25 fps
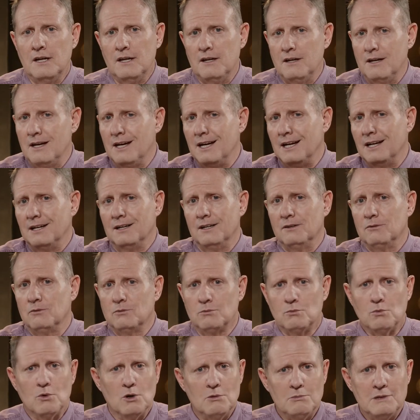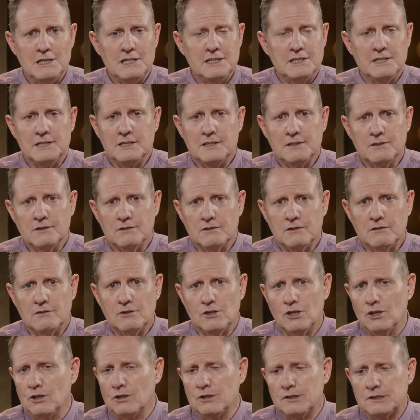women and
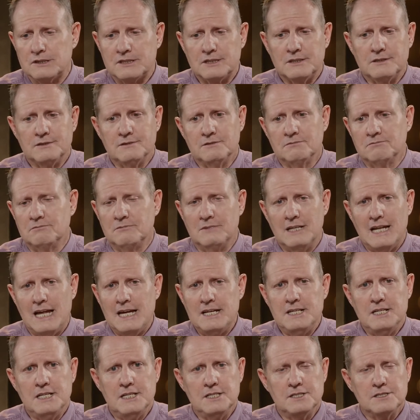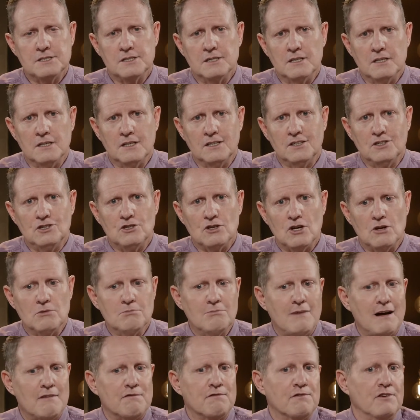girls and ladies,
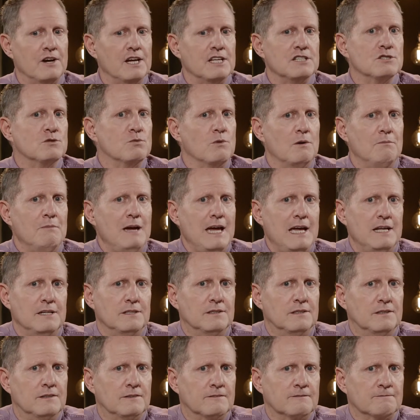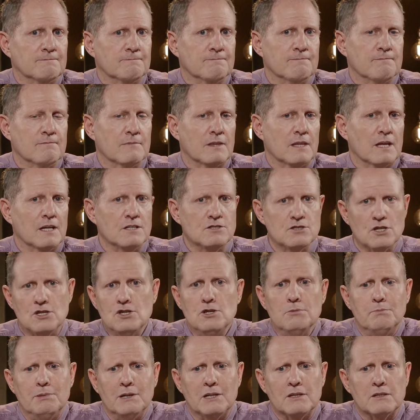my friends were men. And so
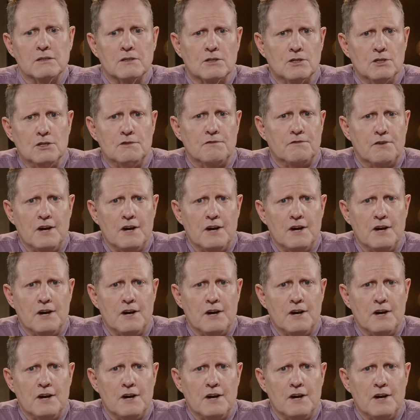you build good